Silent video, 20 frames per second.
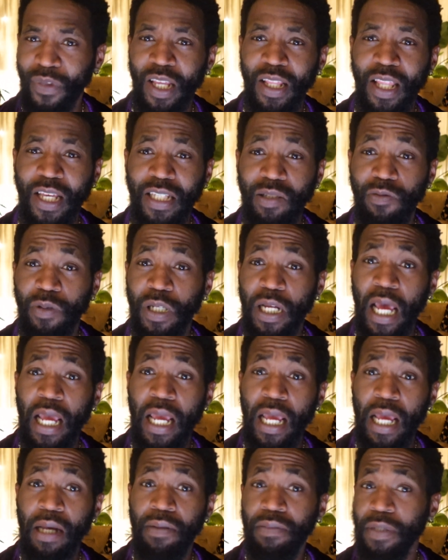That's what I
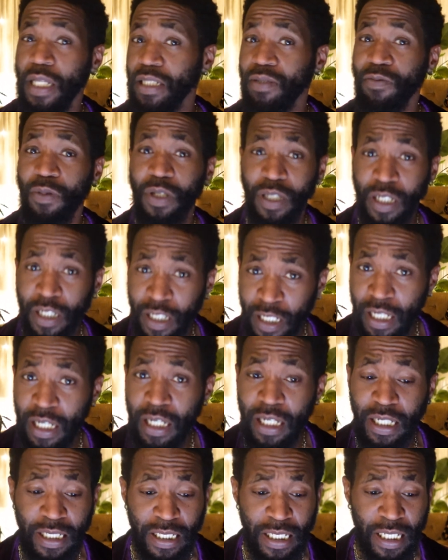am. That's what it
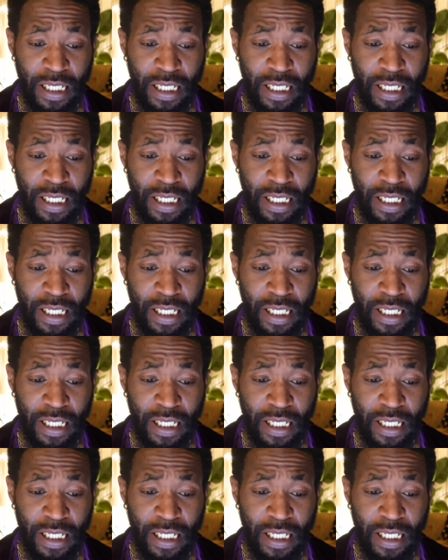is.